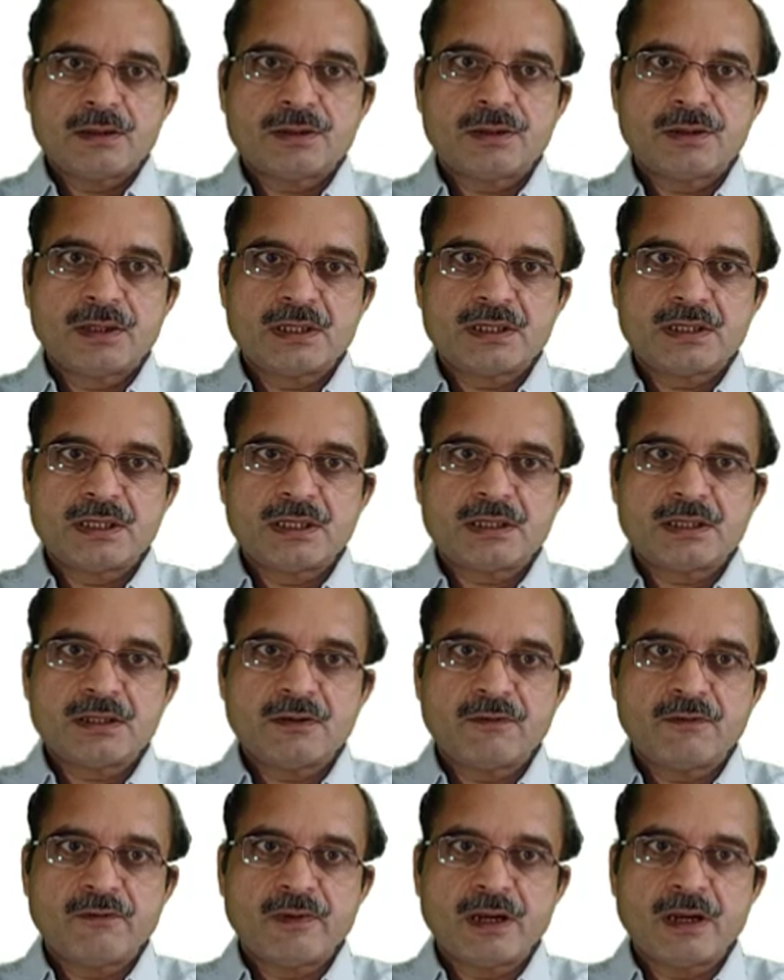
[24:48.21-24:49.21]
So this is
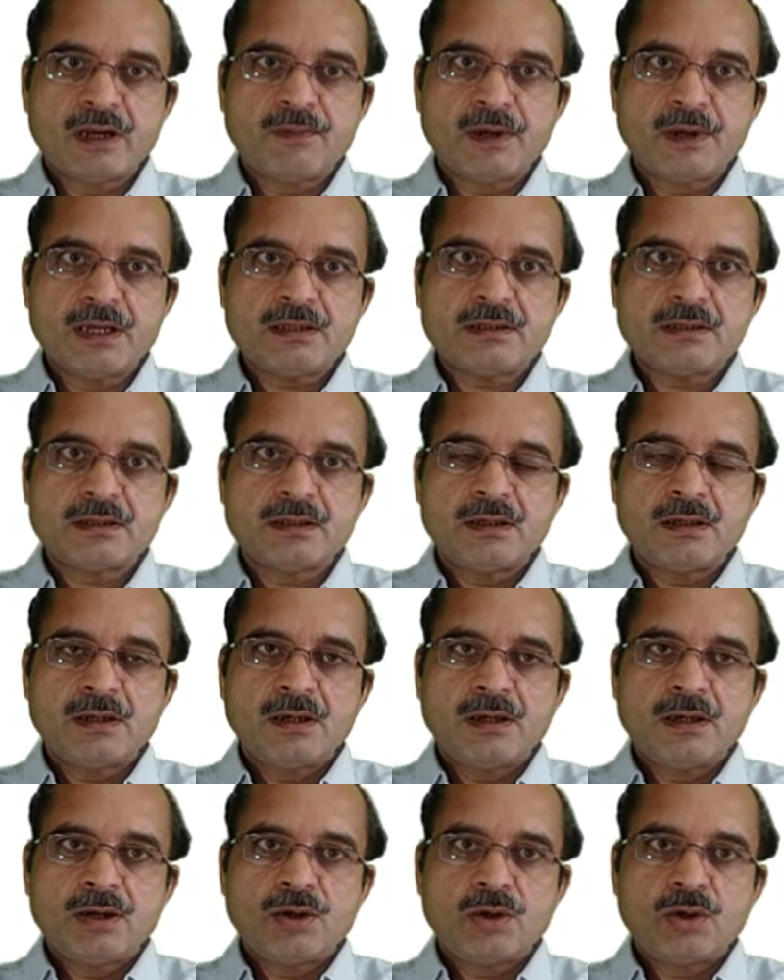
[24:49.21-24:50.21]
1 plus
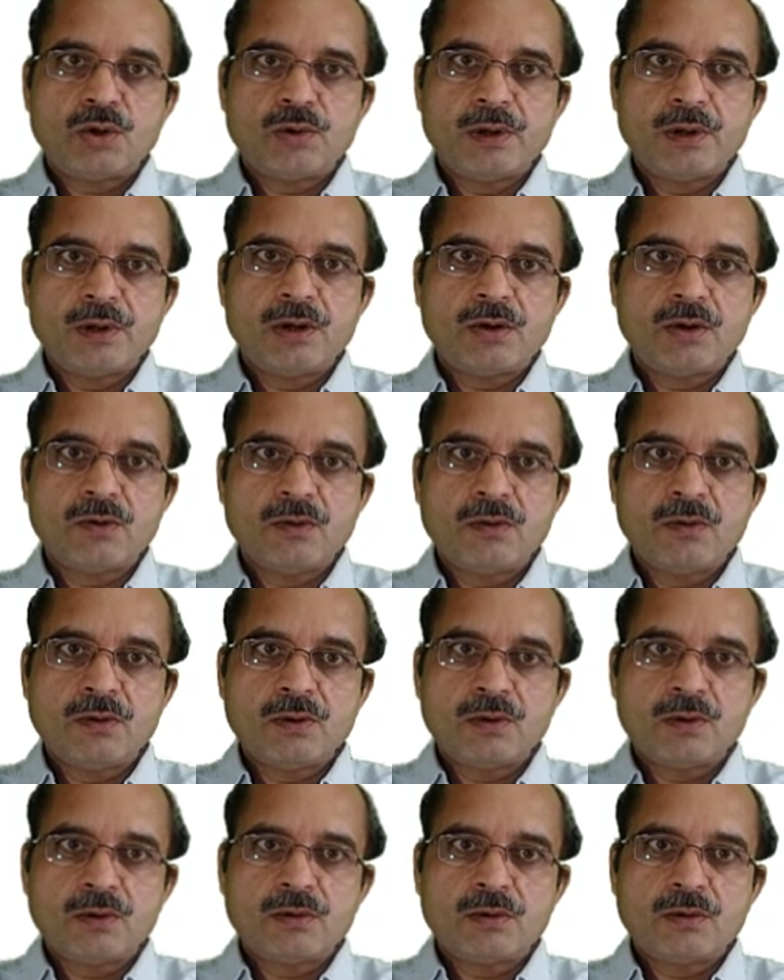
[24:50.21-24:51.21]
2 into
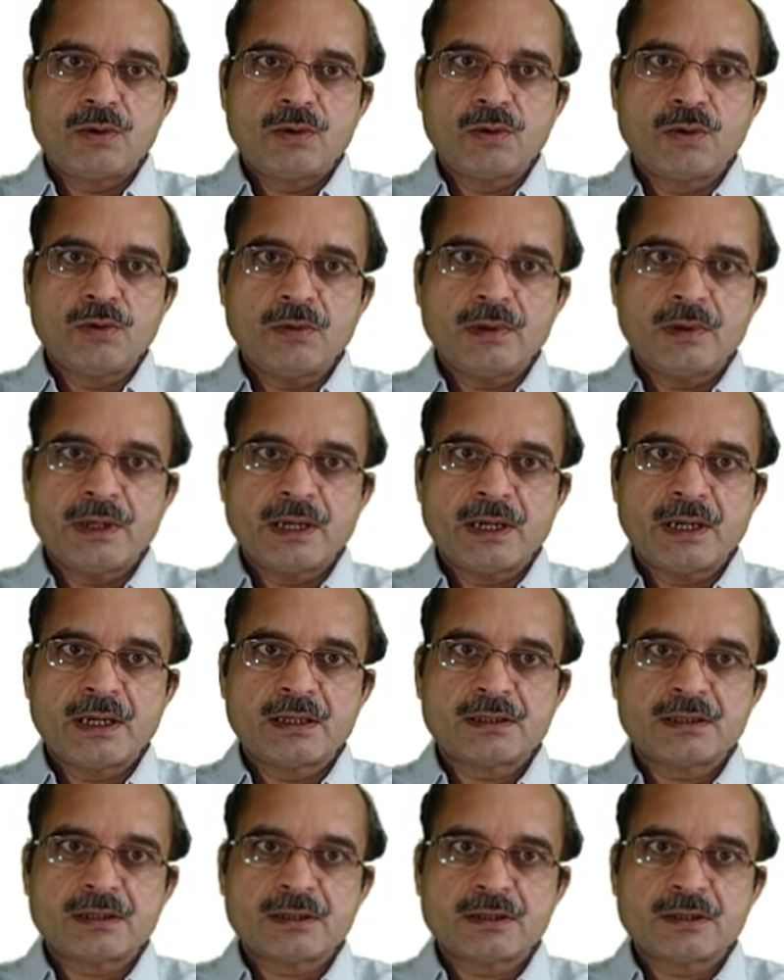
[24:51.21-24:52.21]
2, that
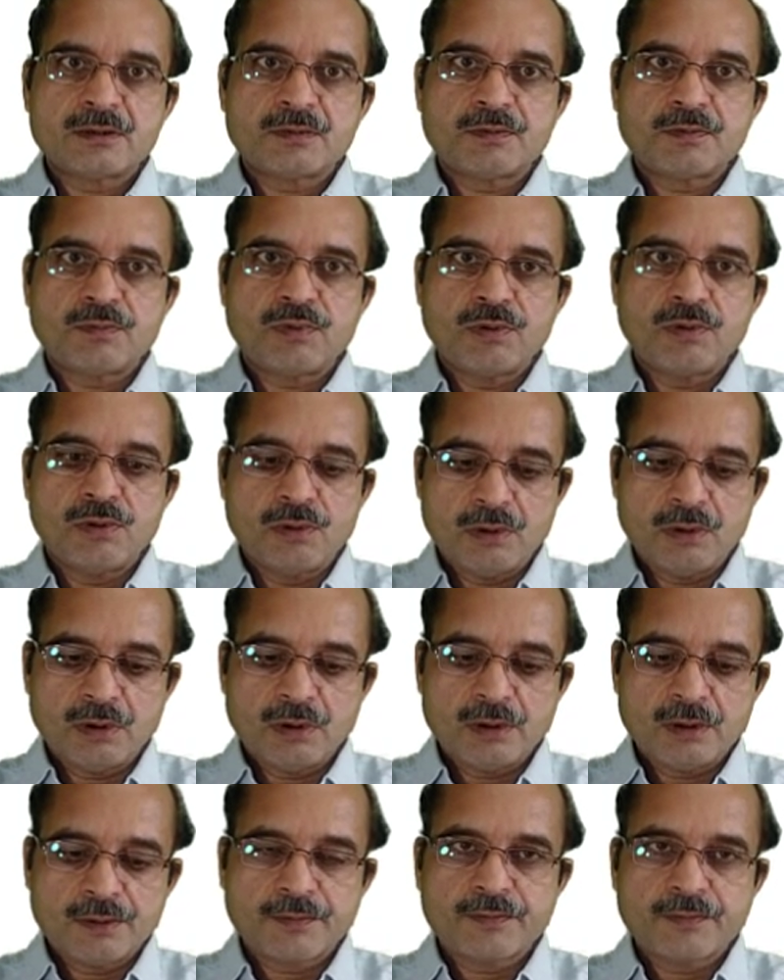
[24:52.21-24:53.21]
is 4
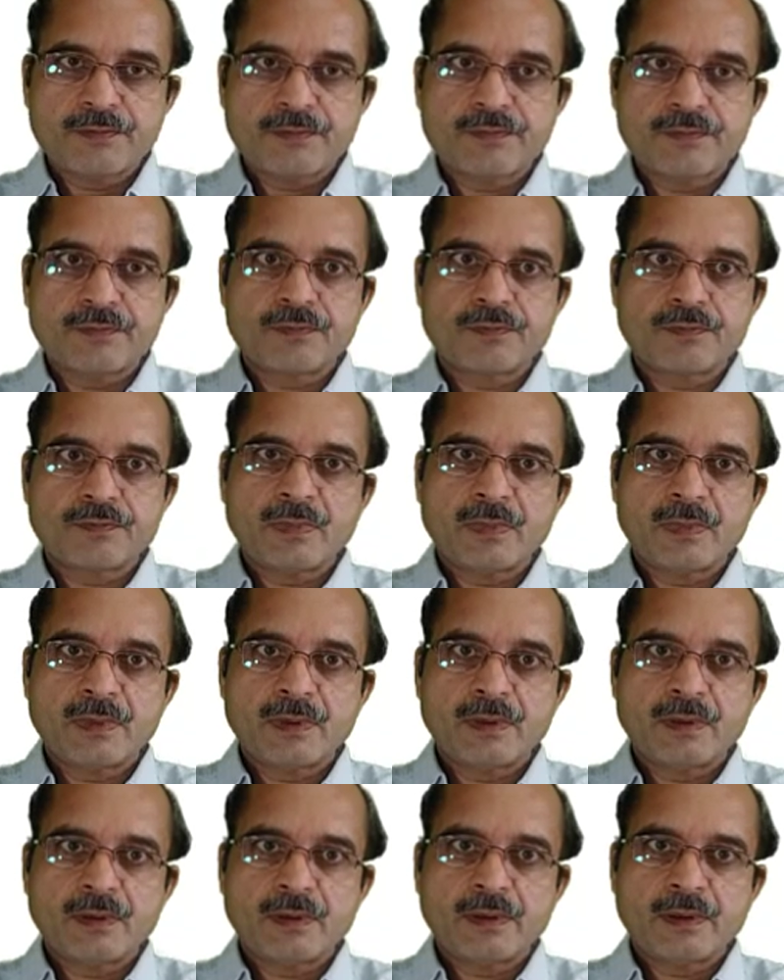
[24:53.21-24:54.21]

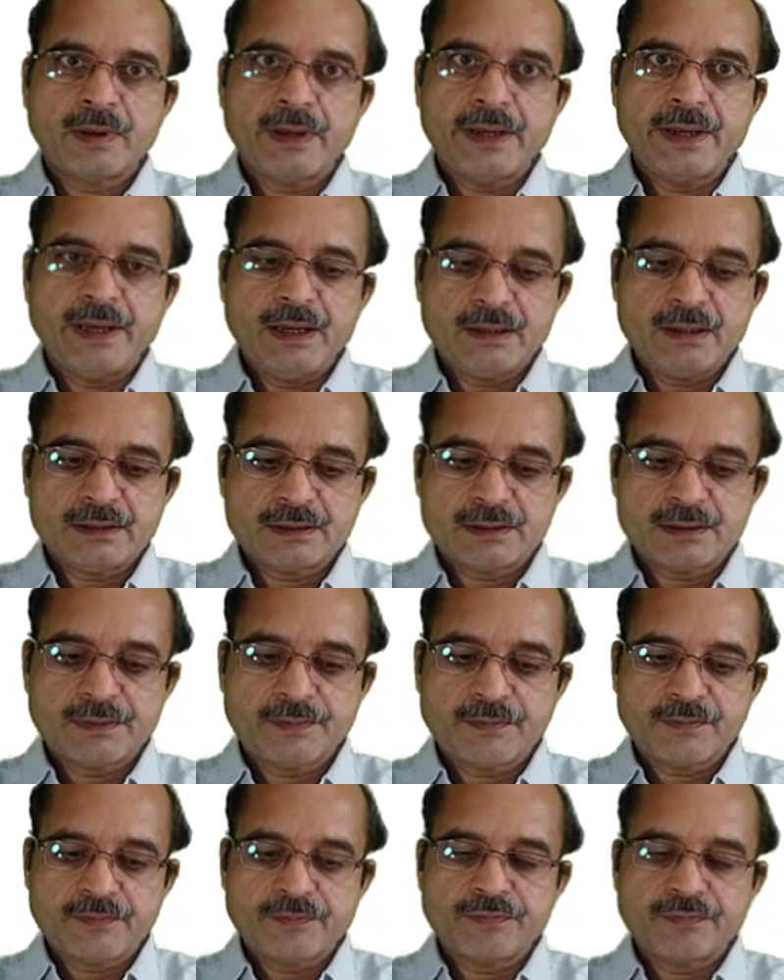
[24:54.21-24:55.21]
ax,
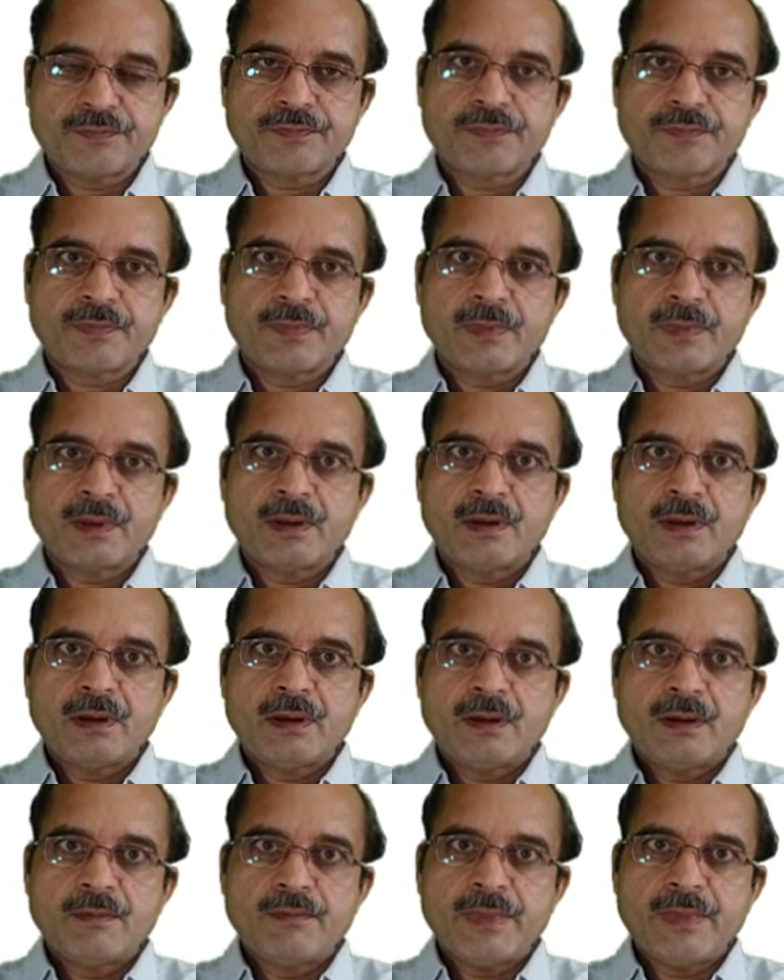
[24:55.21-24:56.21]

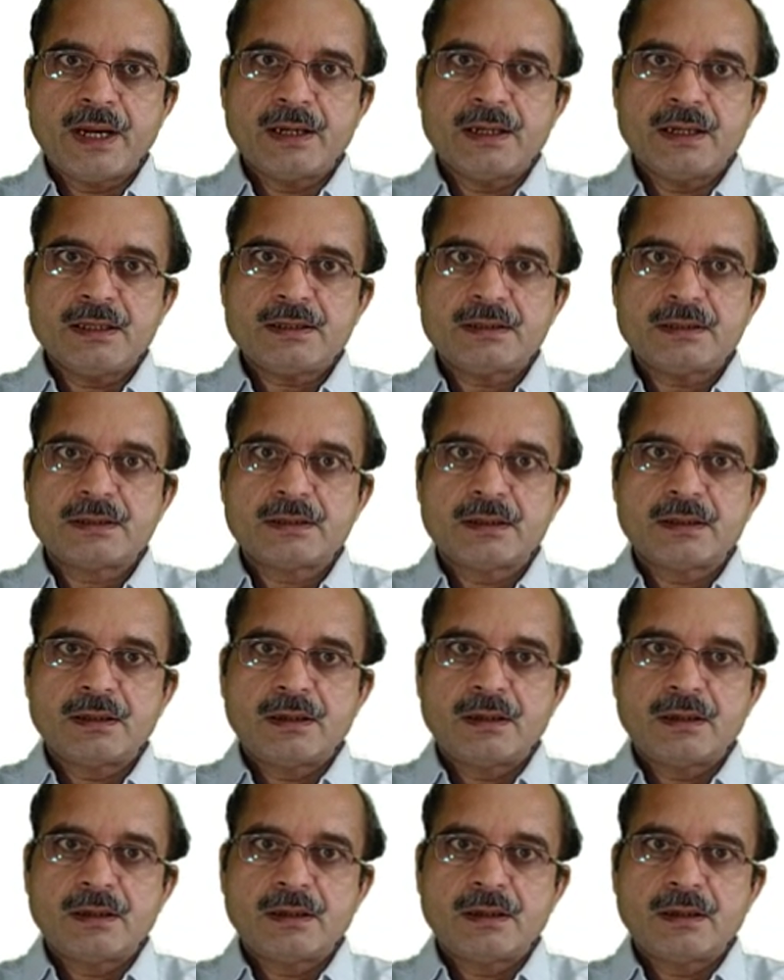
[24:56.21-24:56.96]
minus